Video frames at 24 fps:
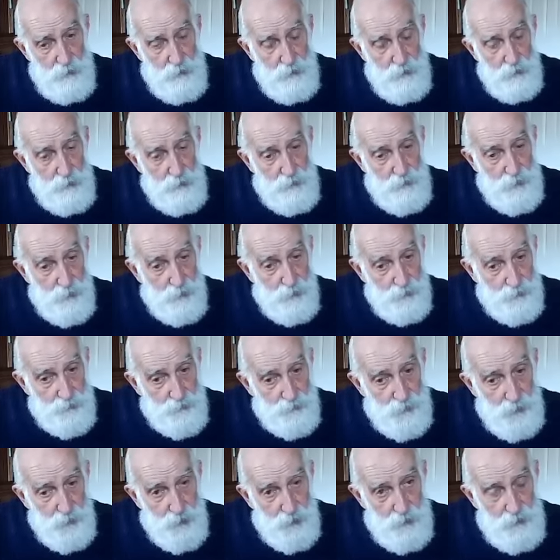Now, I wrote
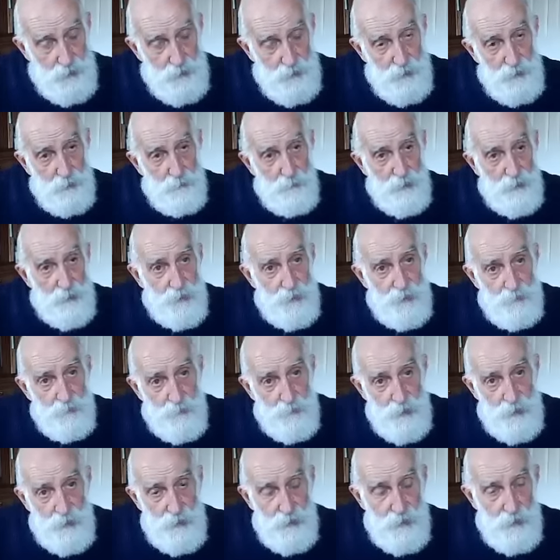that, I must have
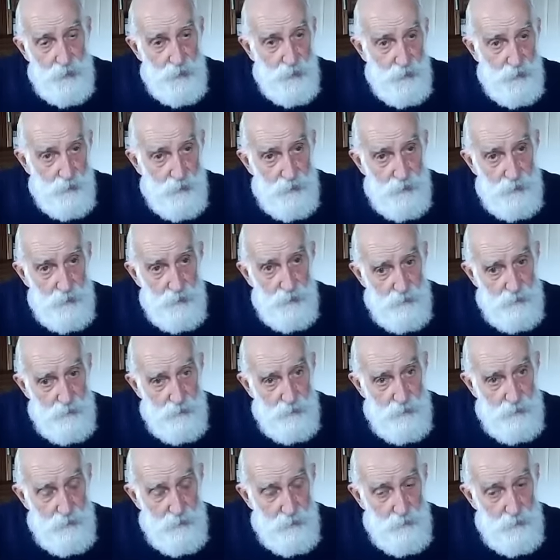been
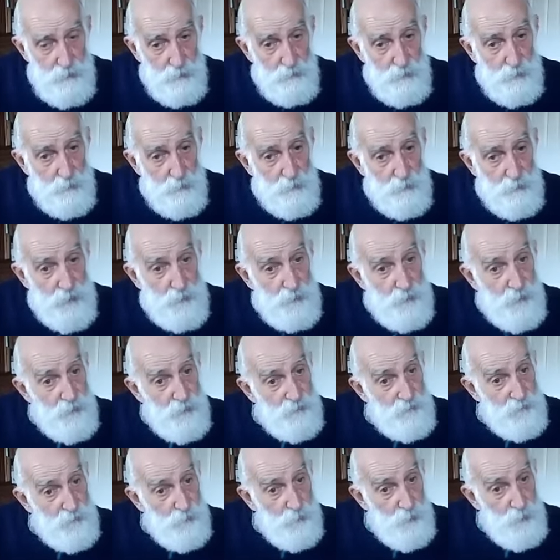still probably in my
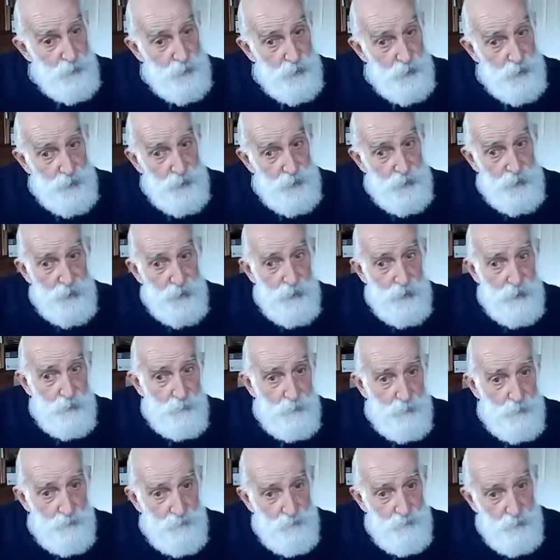40s, that
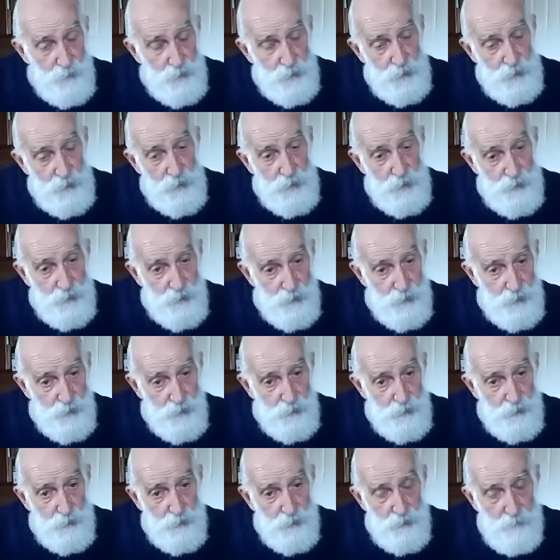was 40 years
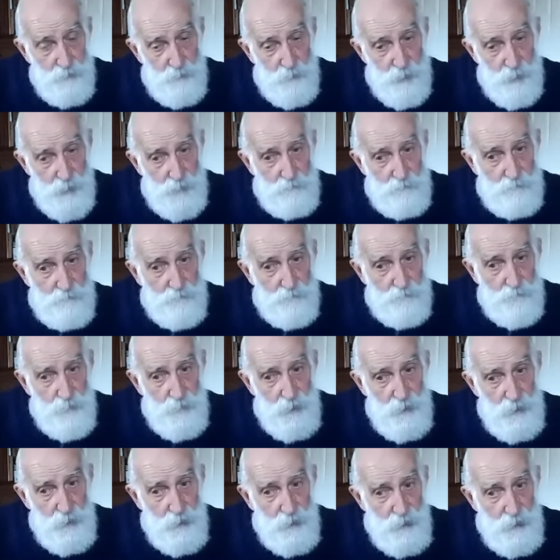ago.
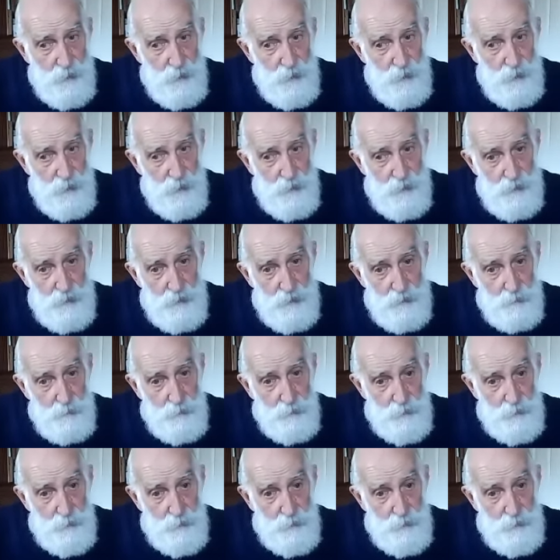And of